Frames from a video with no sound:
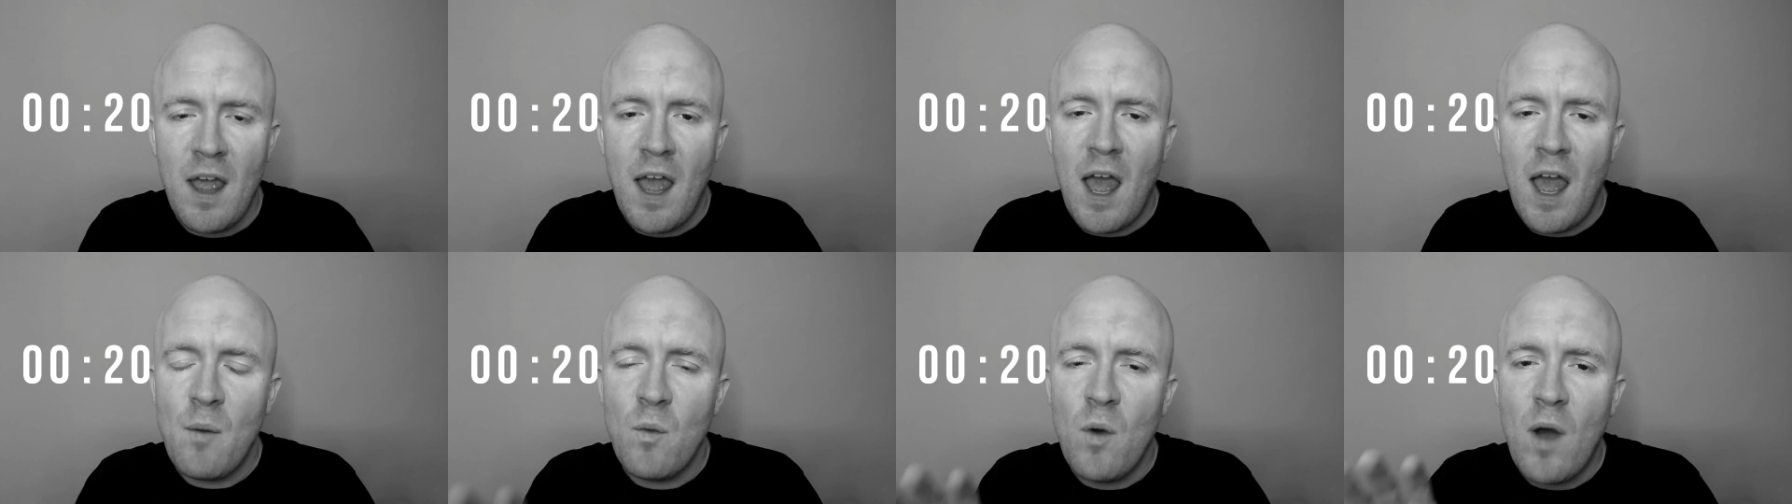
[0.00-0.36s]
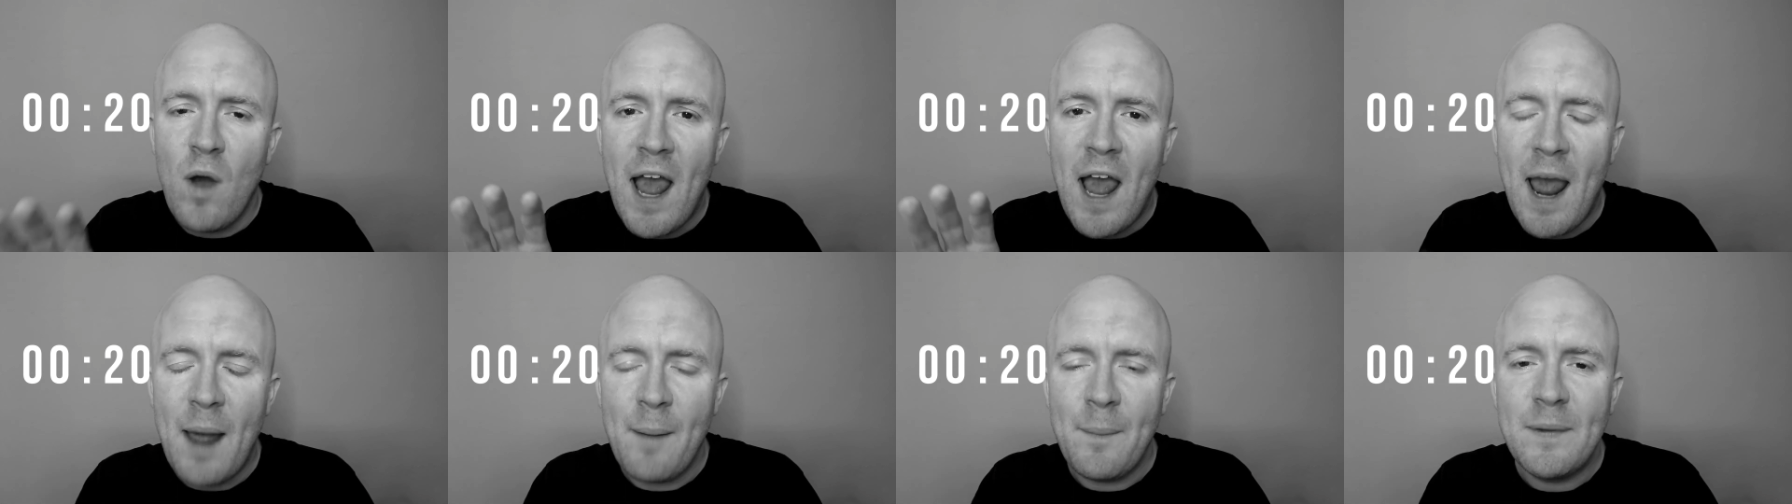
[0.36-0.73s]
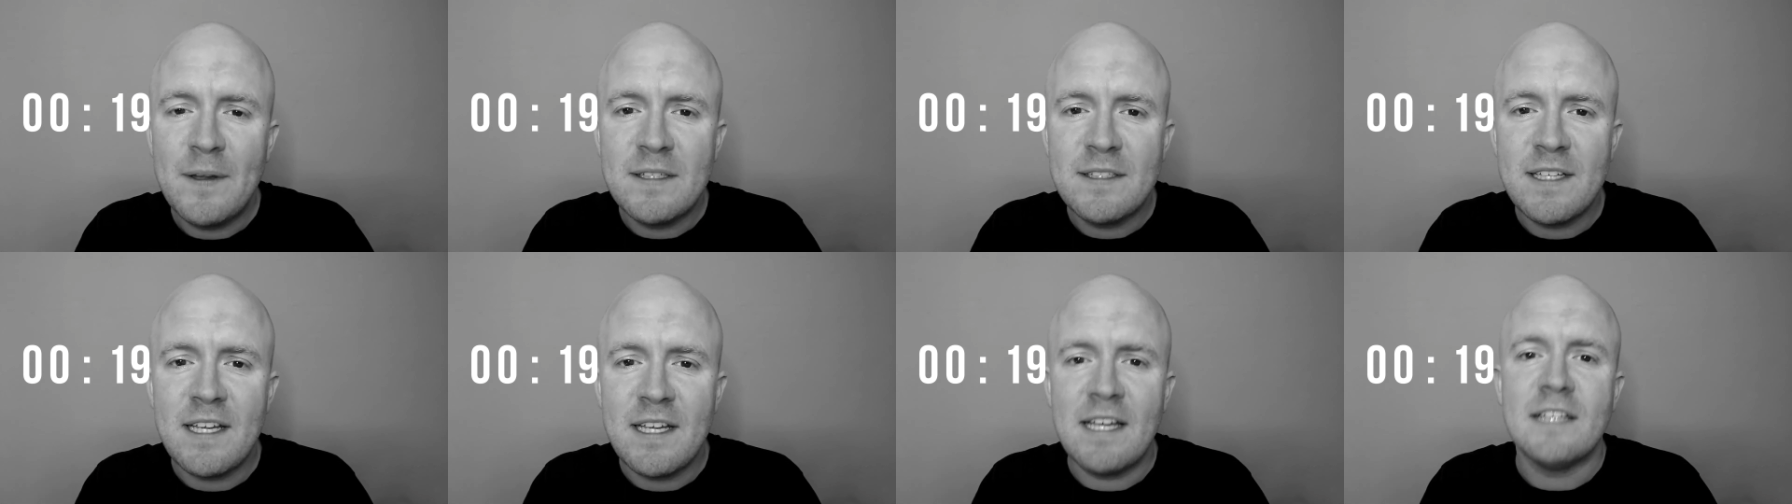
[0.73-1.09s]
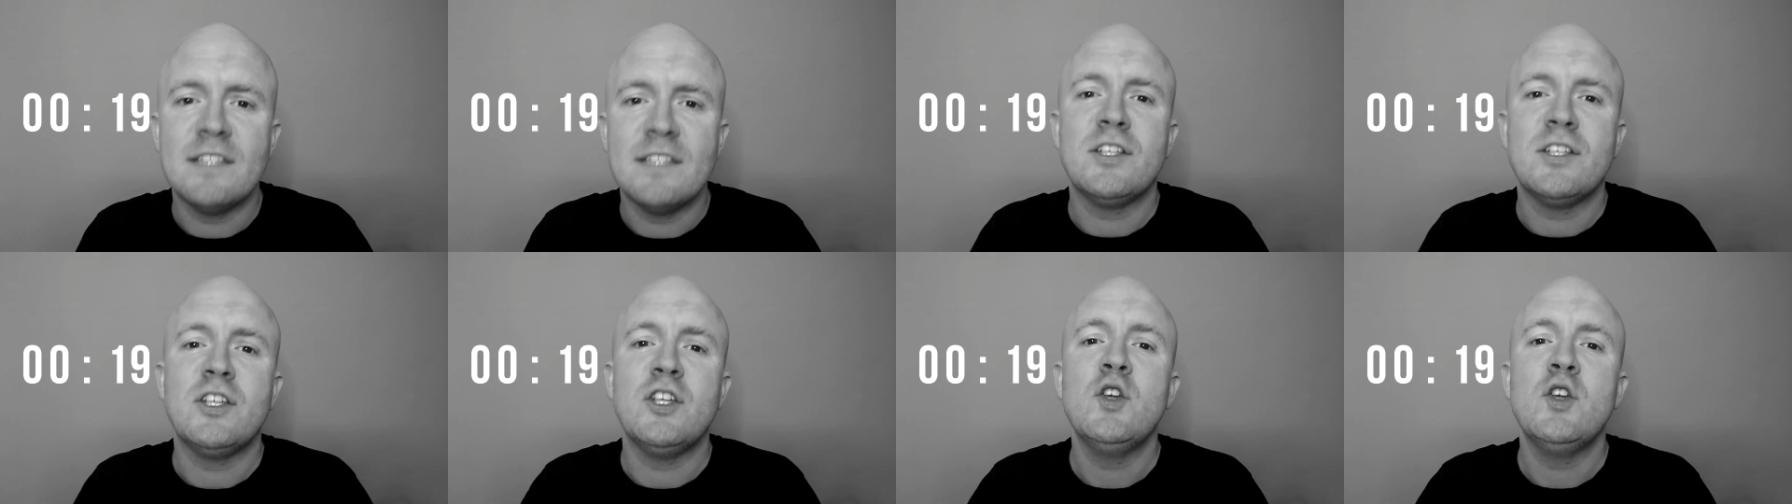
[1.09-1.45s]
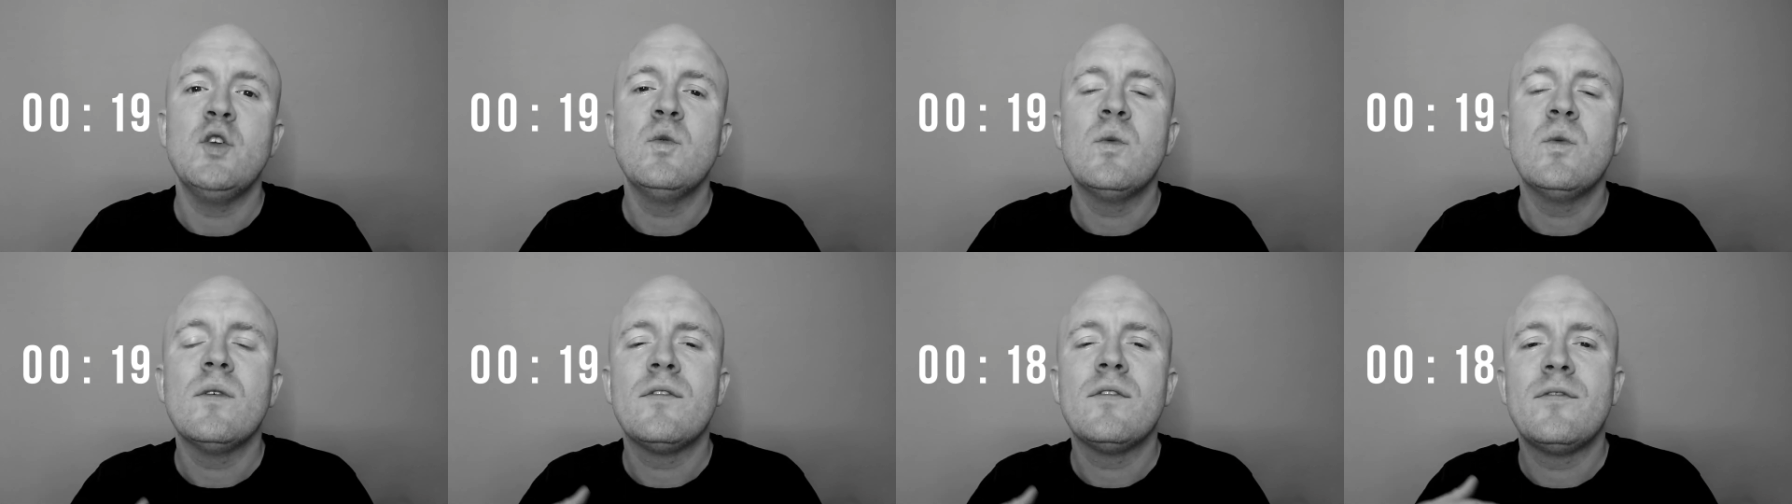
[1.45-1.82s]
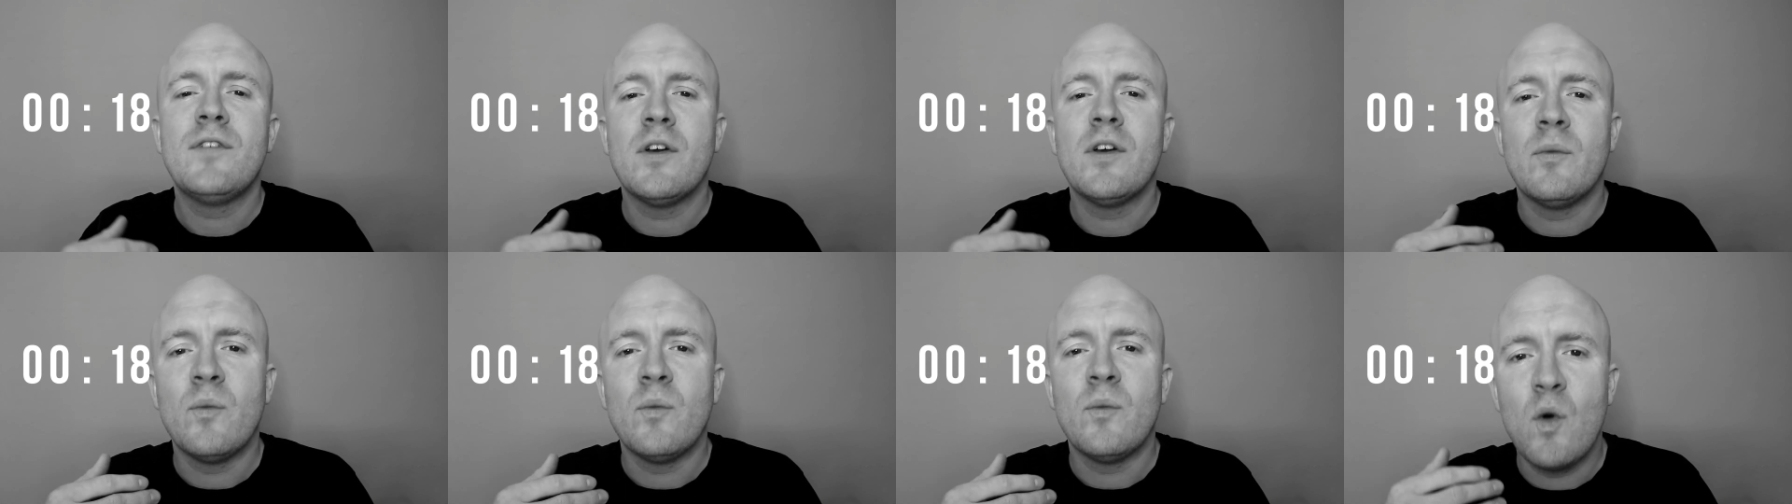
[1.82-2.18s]
And what happens is you will
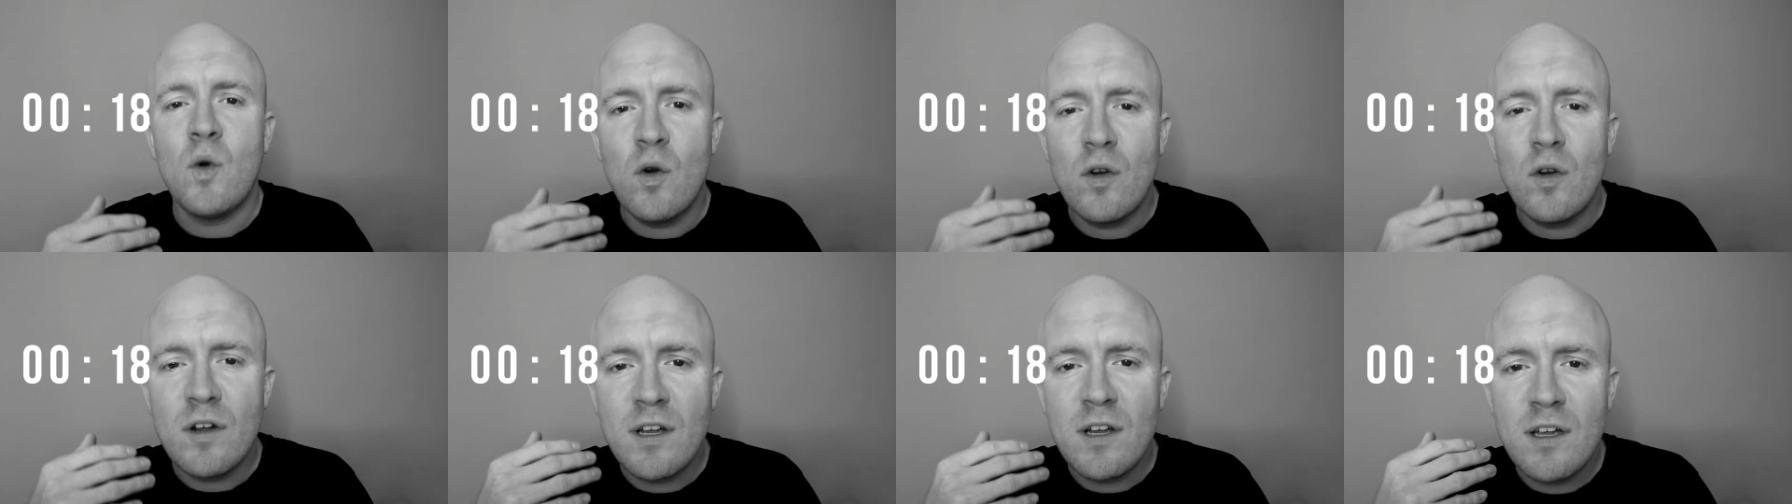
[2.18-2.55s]
feel more